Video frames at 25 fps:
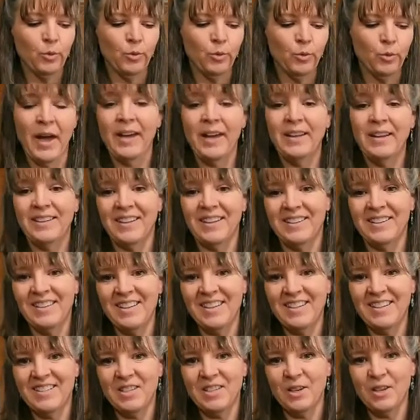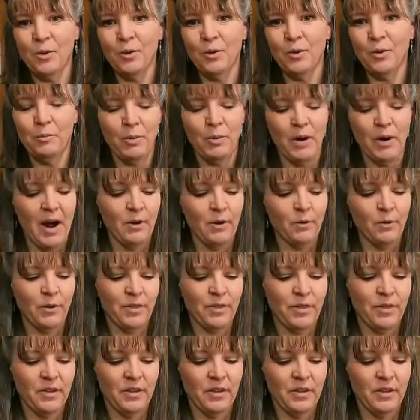Ooh, that got nice and golden brown
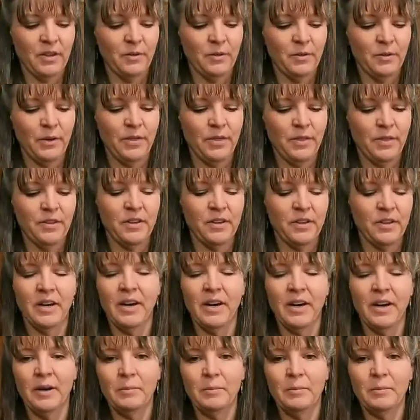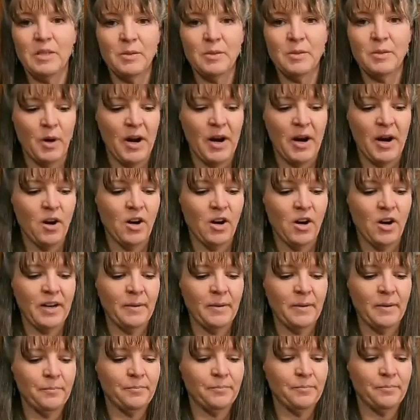with the with the um, spray on
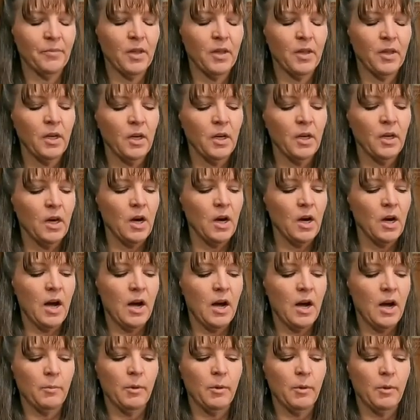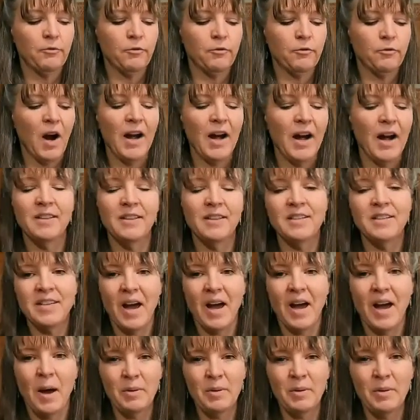it. Um, fry these
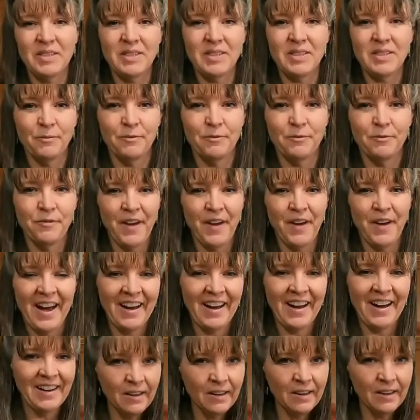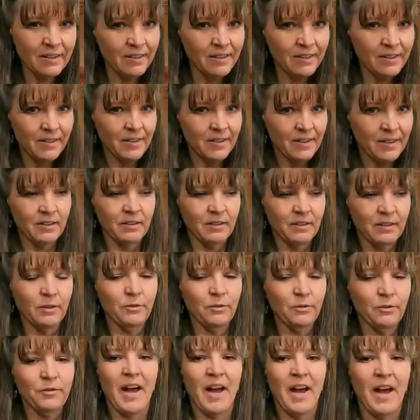up in some fat and a
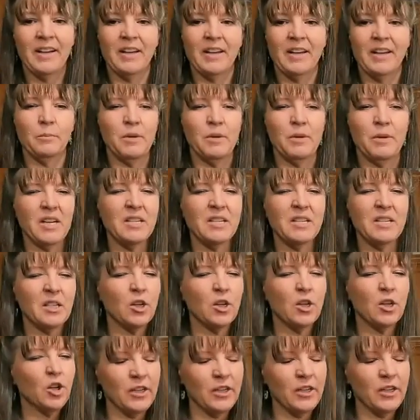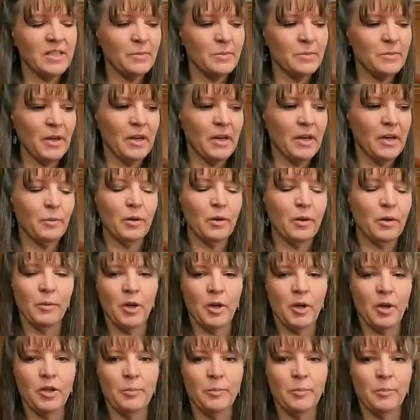little fat. Get them nice and crispy. Put them
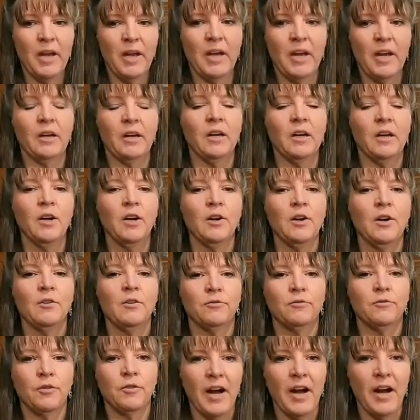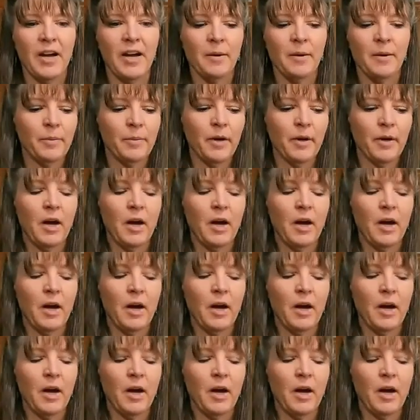on your pan. Fry up.